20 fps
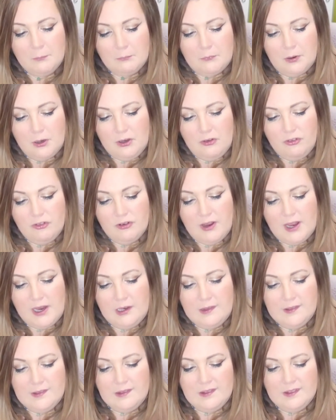
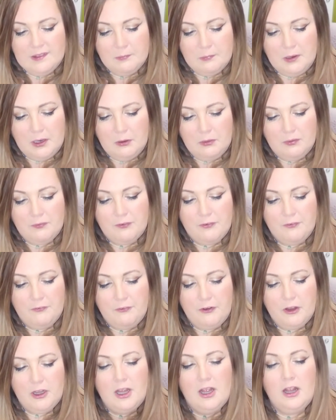Moisturised and smooth for
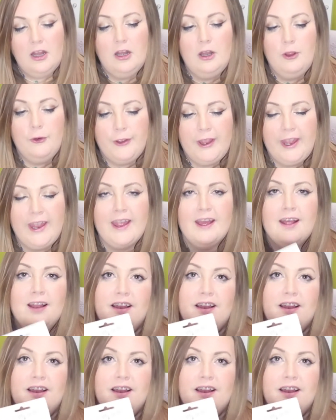fuller looking